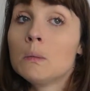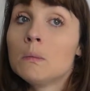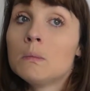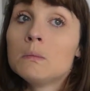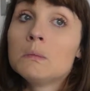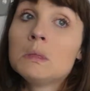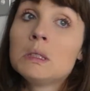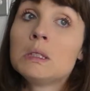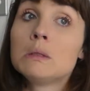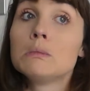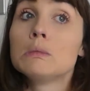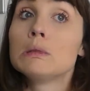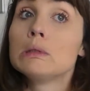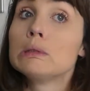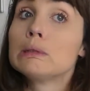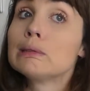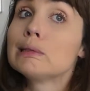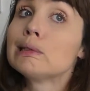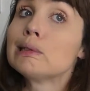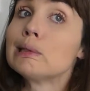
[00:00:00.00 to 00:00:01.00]
maybe
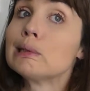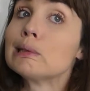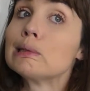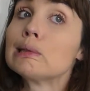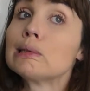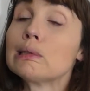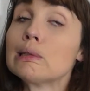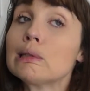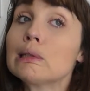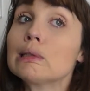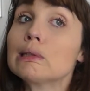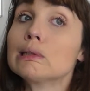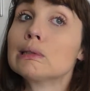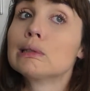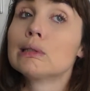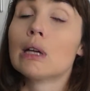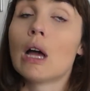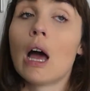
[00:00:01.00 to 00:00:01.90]
the 60s.